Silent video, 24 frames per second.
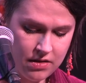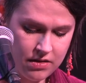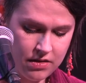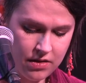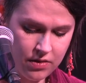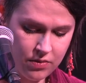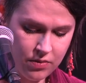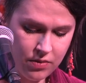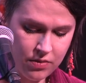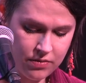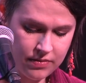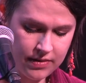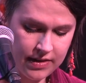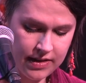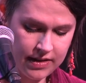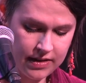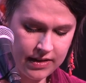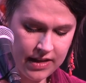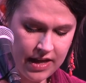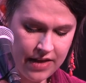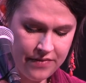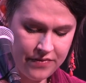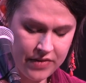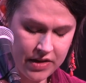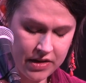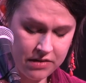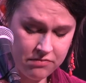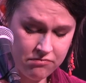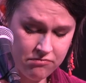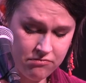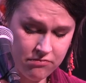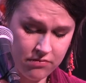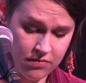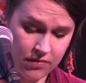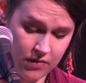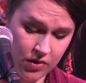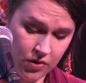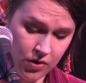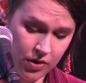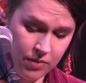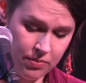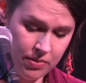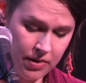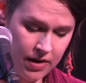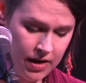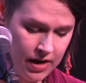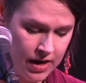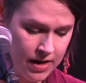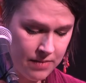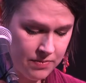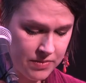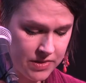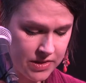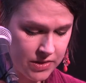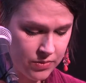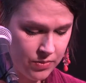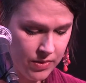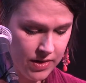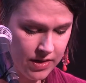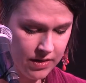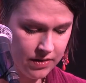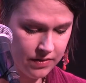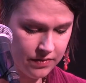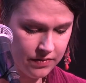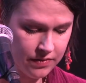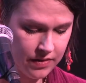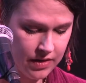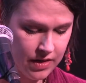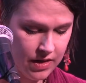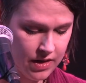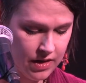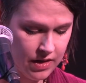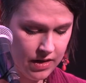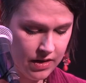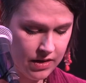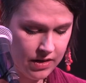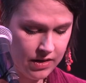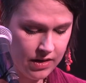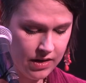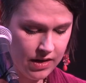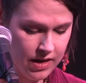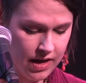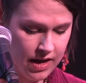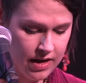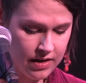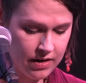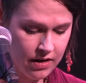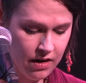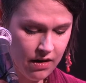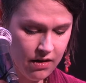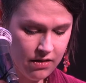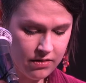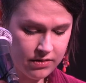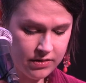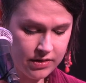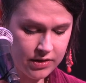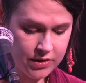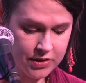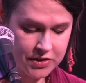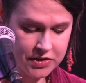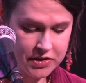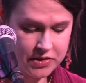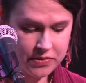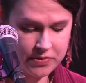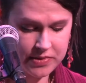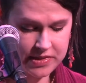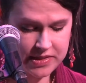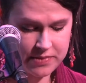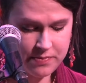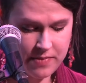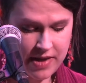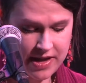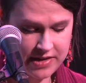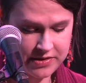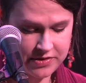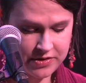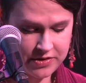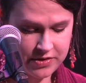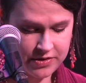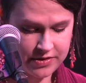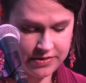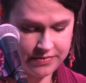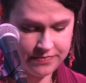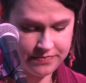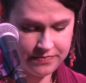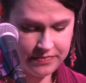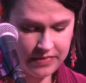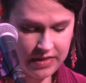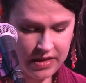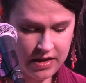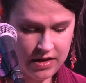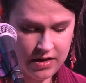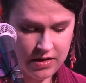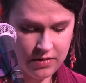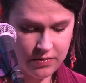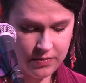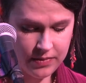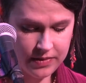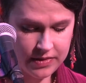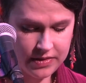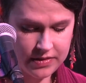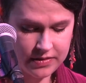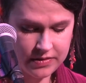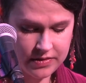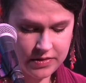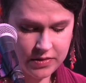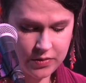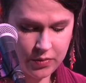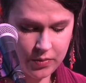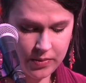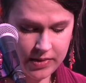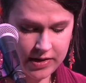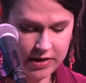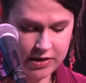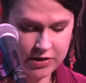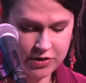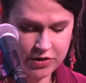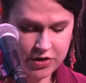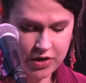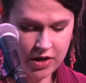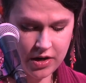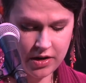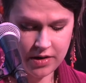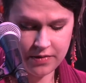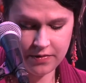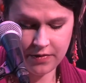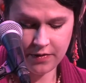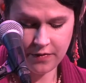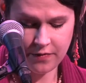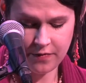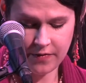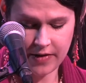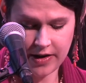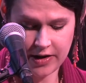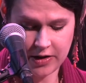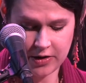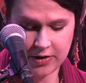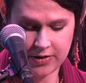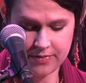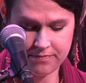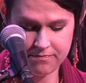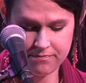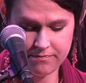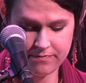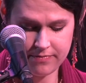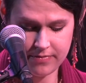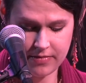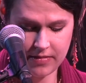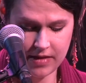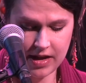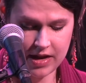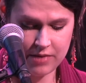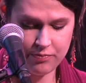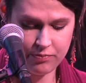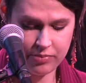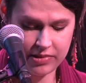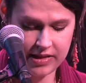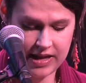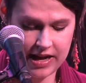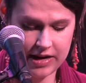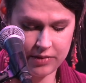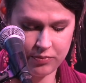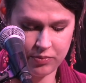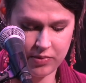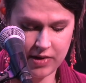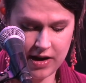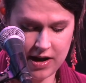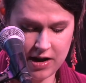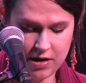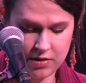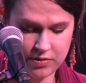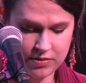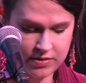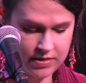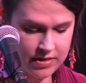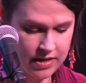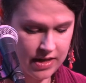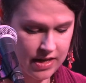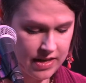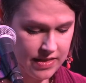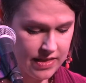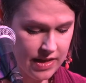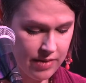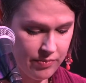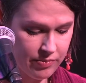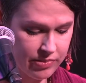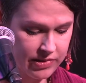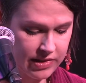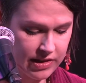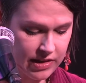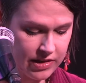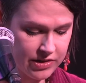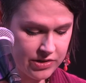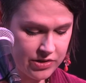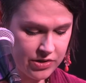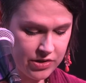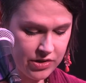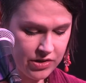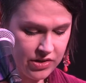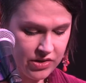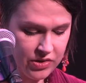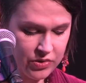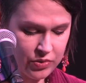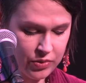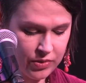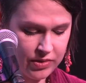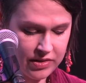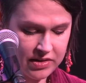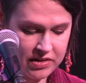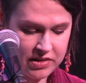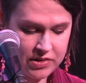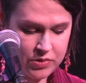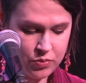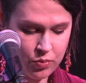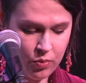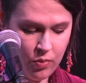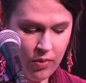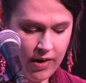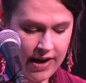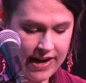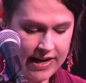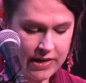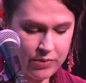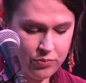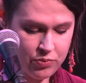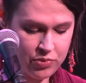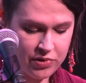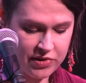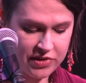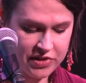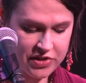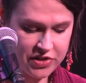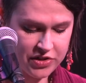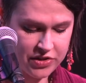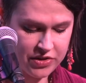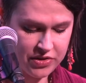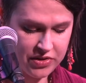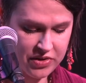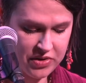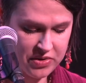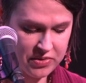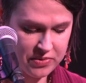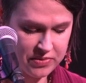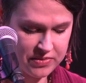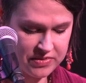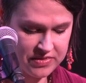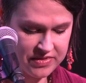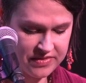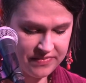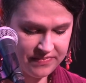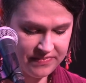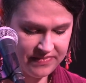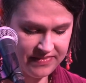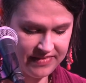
Though only 11, or perhaps 12, he had a hard look to his Mazard, with the square jaw of a fighter and black brows that plunged toward his wide-bridged nose.